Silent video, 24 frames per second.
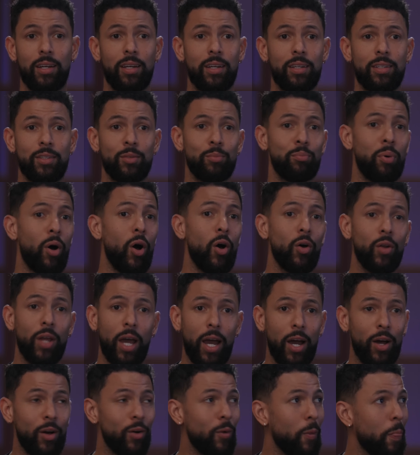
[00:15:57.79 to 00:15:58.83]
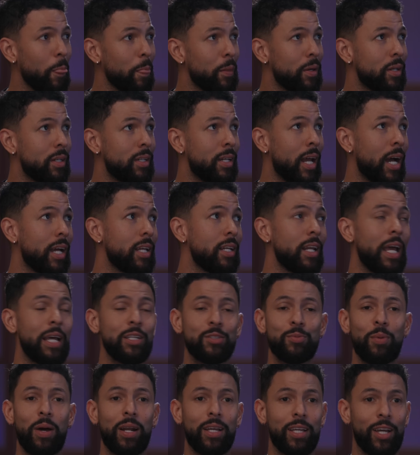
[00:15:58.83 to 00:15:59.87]
Yep. You balled out. Now your
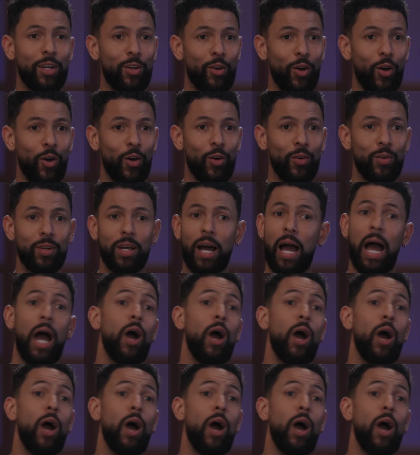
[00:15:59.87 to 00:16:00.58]
name's about to get called.